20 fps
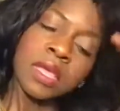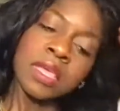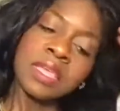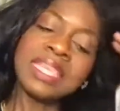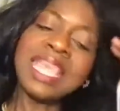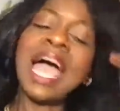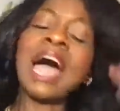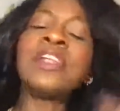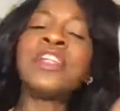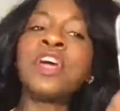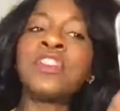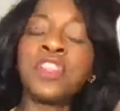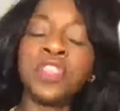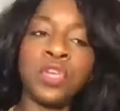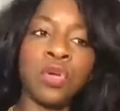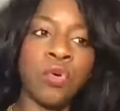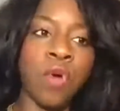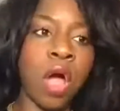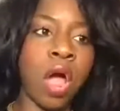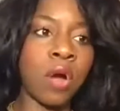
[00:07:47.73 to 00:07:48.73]
Y'all know the
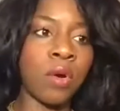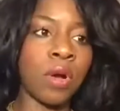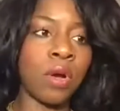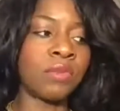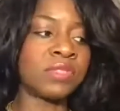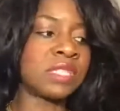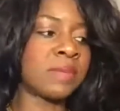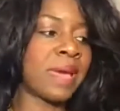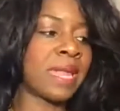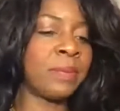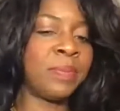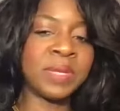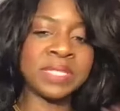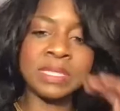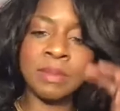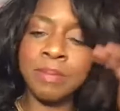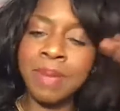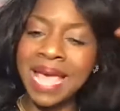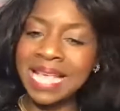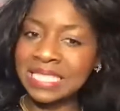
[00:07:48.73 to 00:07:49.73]
URL. Somebody put
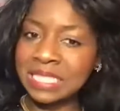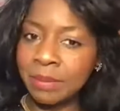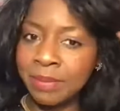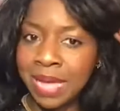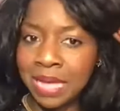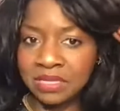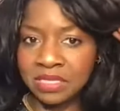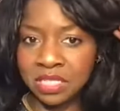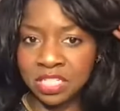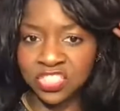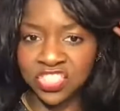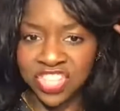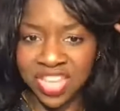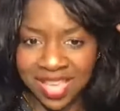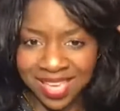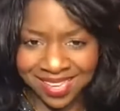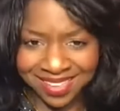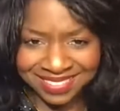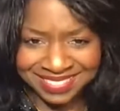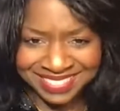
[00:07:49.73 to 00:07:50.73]
some basketballs in the
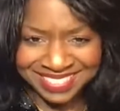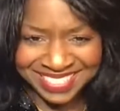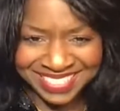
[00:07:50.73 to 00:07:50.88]
chat.